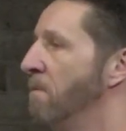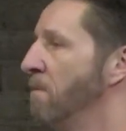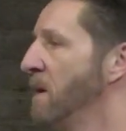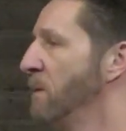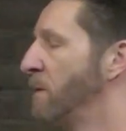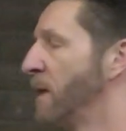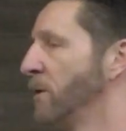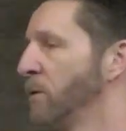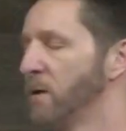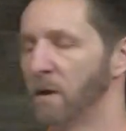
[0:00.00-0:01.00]
Maybe you
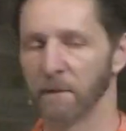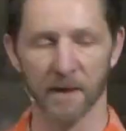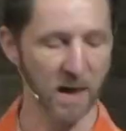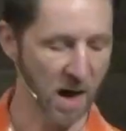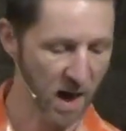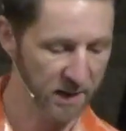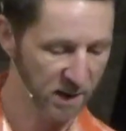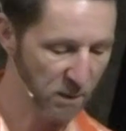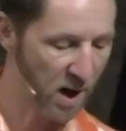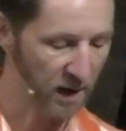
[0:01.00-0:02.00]
found yourself in an odd
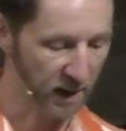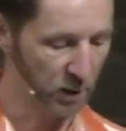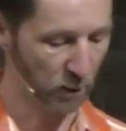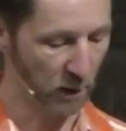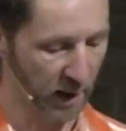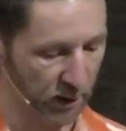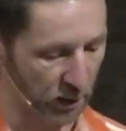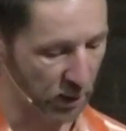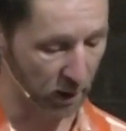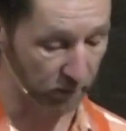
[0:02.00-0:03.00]
spot in your
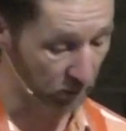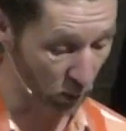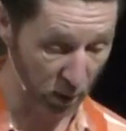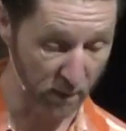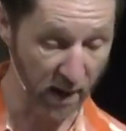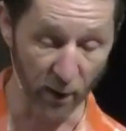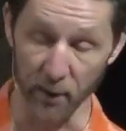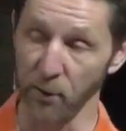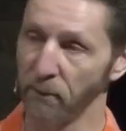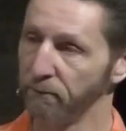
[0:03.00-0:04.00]
relationship or your
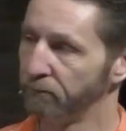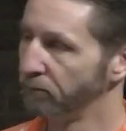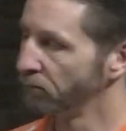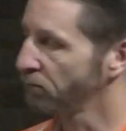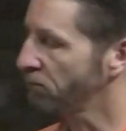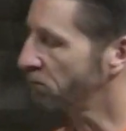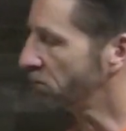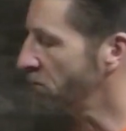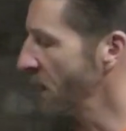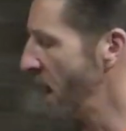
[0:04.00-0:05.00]
marriage.
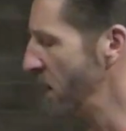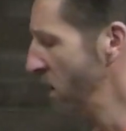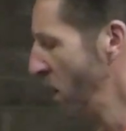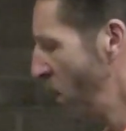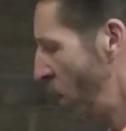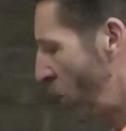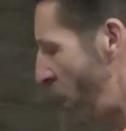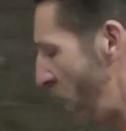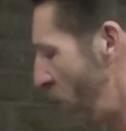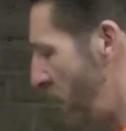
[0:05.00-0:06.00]
And
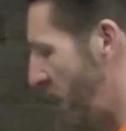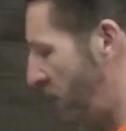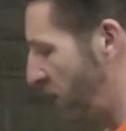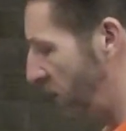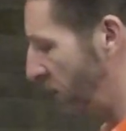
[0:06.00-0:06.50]
rather than